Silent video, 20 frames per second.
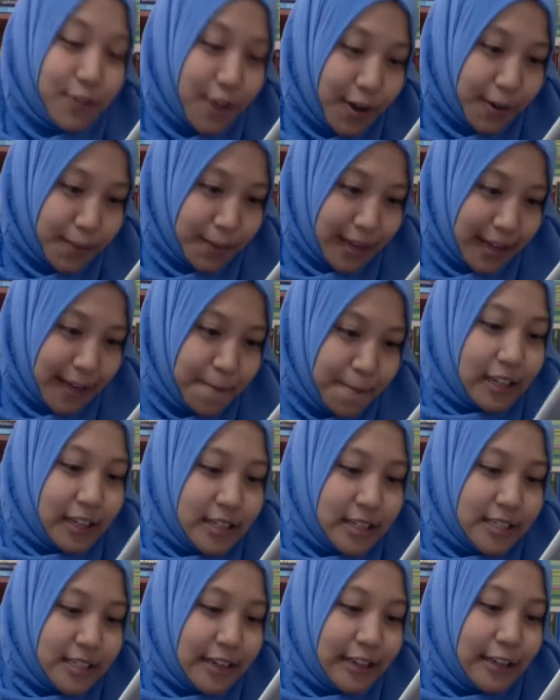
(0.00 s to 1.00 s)
taught me
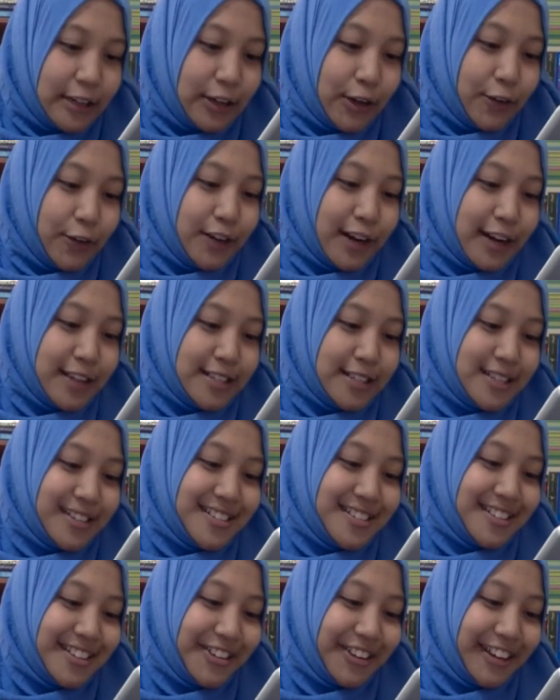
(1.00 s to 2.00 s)
is that a lot of guys
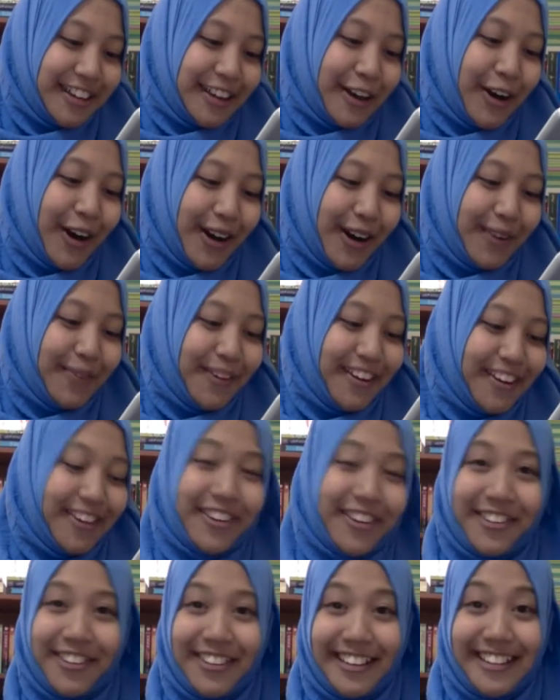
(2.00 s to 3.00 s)
consider it hot when a
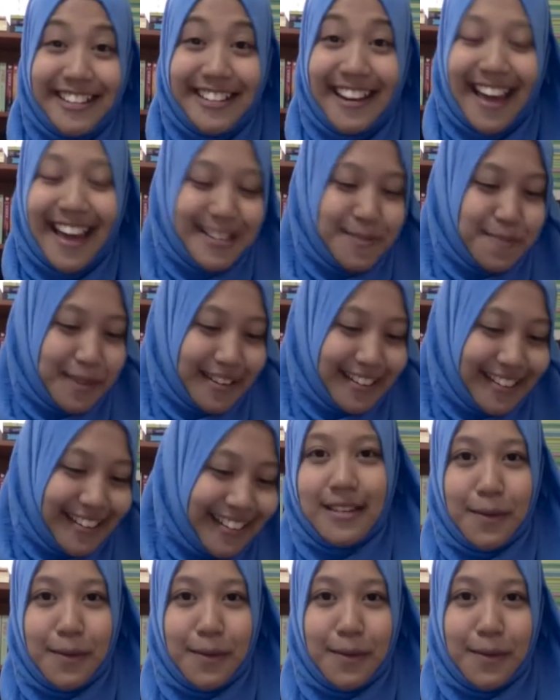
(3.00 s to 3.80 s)
girl is Alaskan.